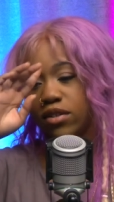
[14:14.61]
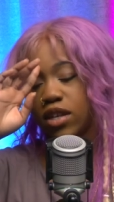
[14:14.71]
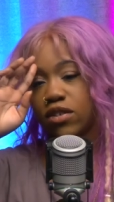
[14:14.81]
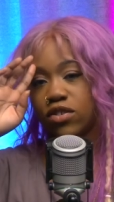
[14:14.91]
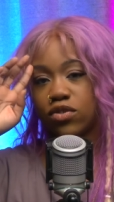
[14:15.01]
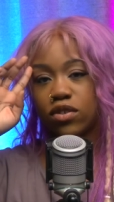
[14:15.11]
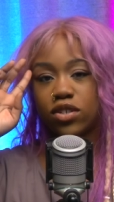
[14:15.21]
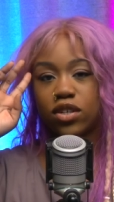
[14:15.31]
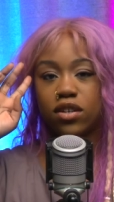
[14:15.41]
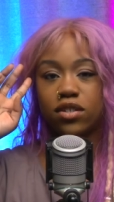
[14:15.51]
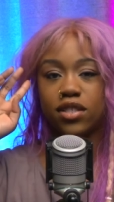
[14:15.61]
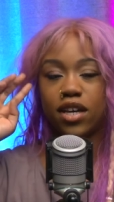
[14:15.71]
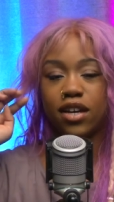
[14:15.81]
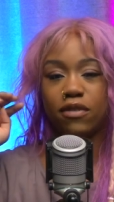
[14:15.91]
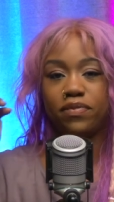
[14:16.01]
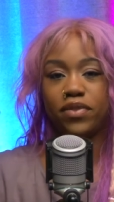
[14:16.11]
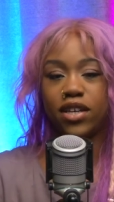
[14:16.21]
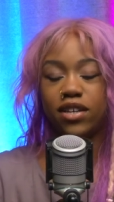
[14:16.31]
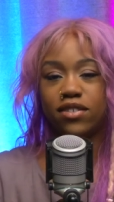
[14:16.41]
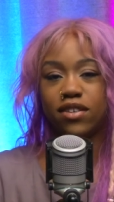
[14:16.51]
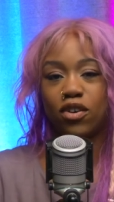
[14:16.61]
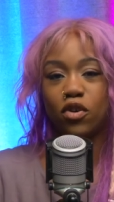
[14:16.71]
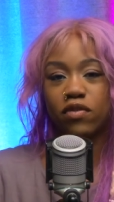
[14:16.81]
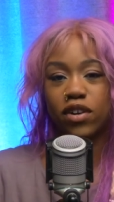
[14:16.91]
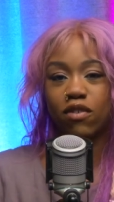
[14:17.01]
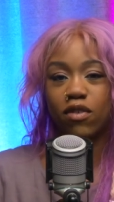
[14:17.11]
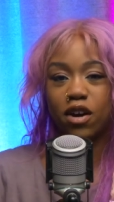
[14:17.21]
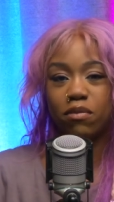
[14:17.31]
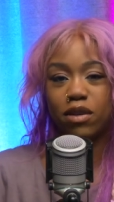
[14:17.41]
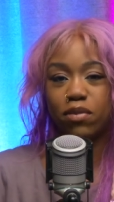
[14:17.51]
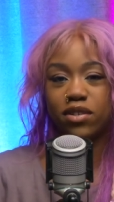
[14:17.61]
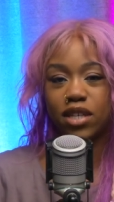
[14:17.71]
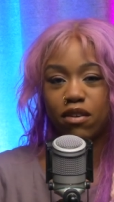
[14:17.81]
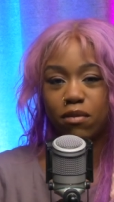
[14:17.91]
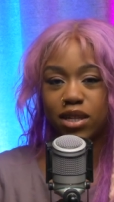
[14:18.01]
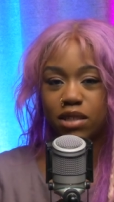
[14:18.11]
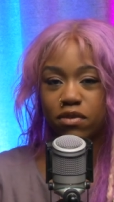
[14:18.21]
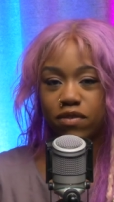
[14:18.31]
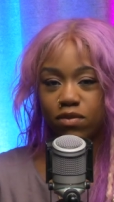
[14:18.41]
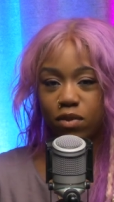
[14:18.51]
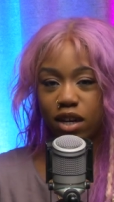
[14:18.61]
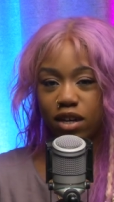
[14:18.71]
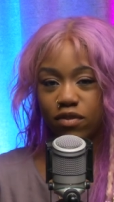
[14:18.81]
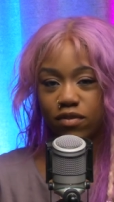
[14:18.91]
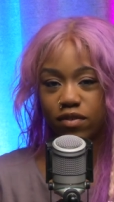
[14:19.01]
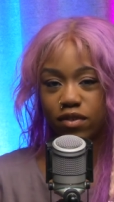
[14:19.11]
there's a strong chance that he's hovering around me because I remind him of his wife.